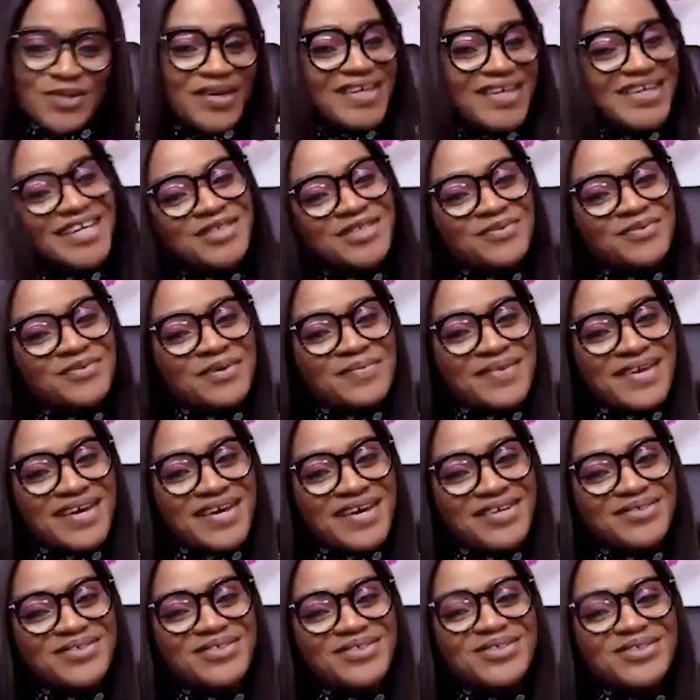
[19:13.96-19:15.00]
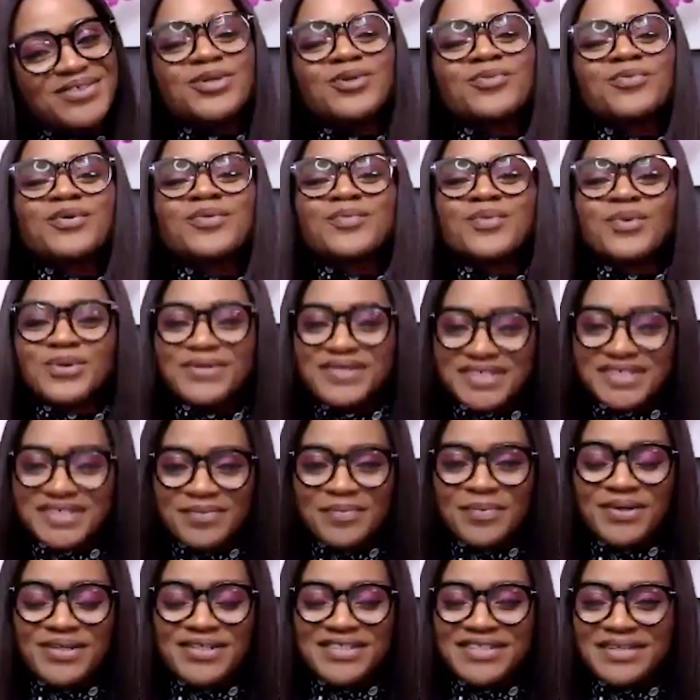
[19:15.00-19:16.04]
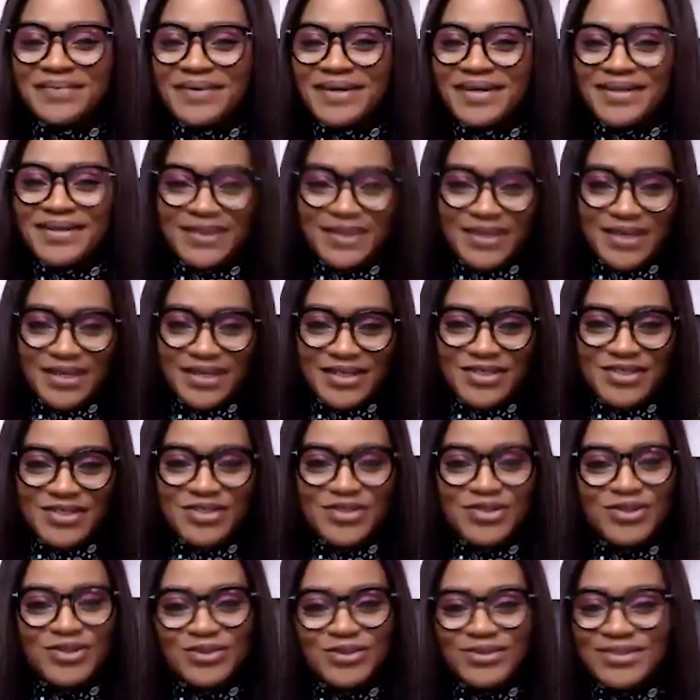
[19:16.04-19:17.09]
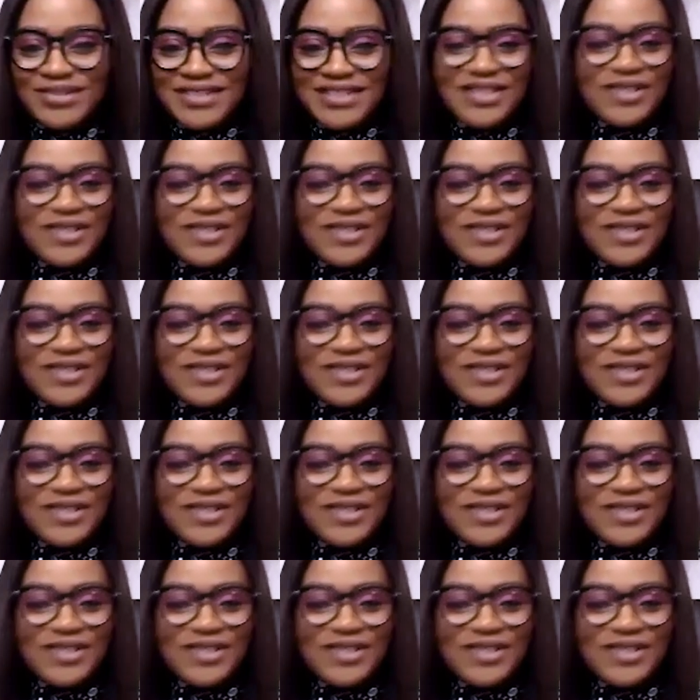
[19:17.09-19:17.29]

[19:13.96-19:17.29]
20 years from now, you'll be more disappointed about the things you